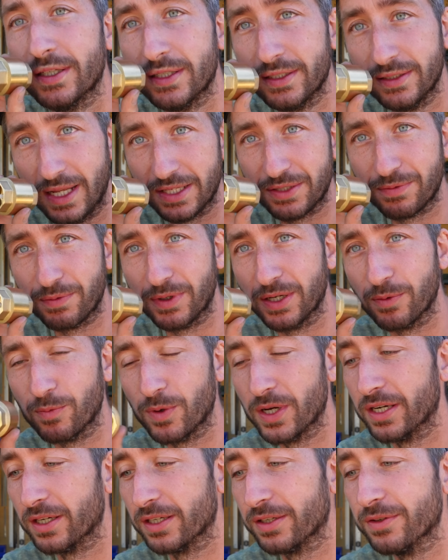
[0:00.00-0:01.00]
that's where the
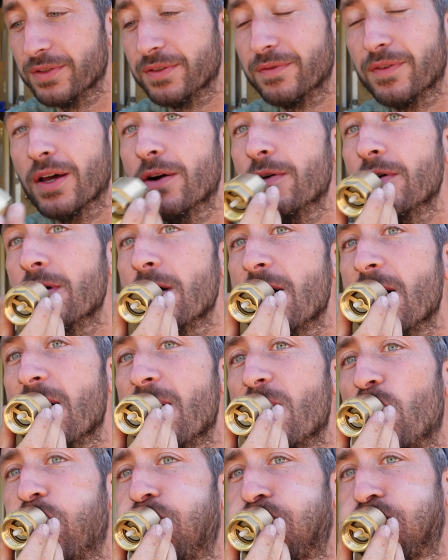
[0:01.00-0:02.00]
water could flow
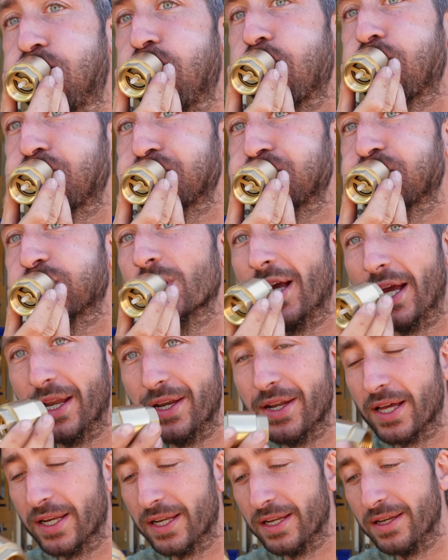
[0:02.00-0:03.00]
and
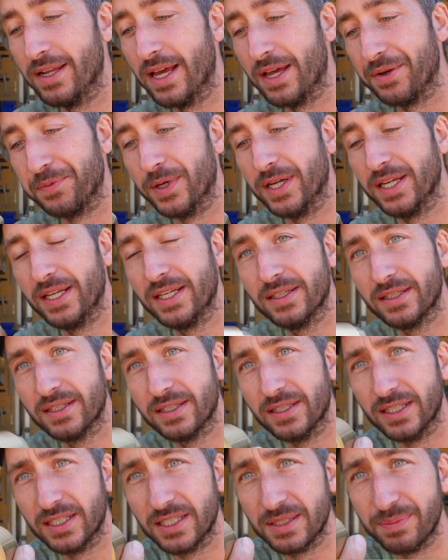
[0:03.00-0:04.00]
not in that way.
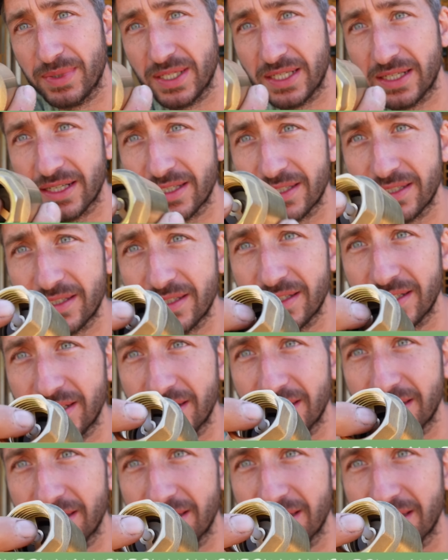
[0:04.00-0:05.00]
It's because
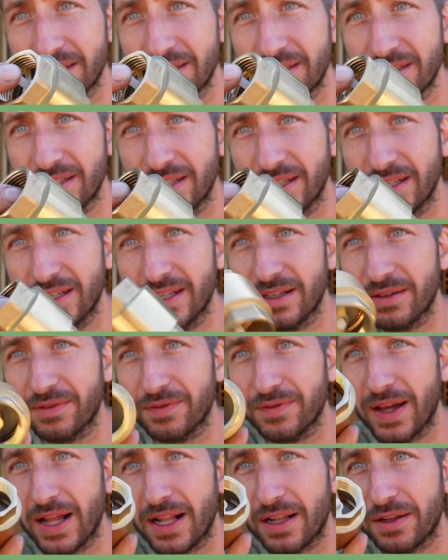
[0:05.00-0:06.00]
this little
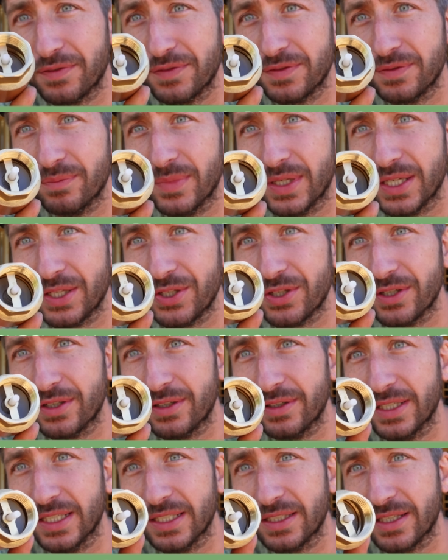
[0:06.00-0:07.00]
valve makes
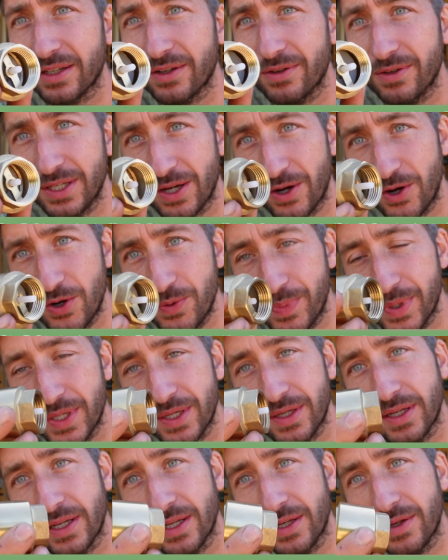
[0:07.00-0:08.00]
sure it can only
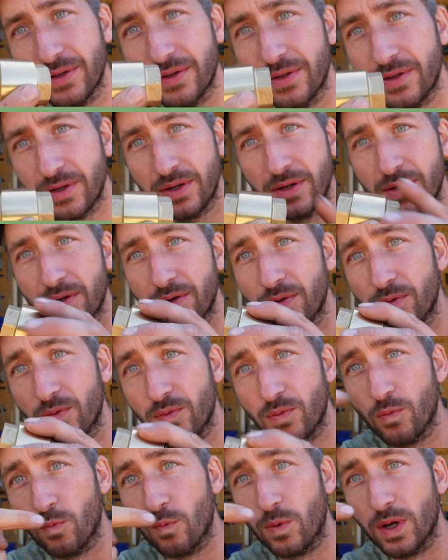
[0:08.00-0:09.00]
open in
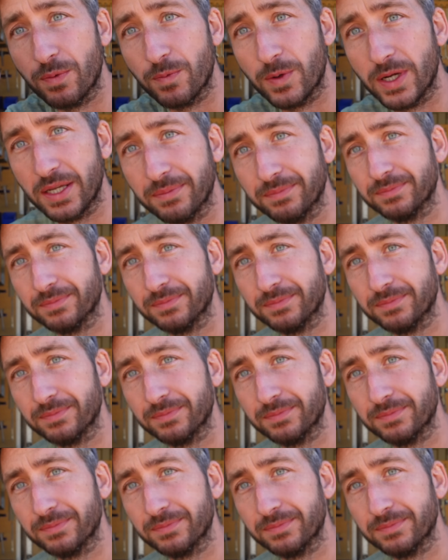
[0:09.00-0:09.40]
one way.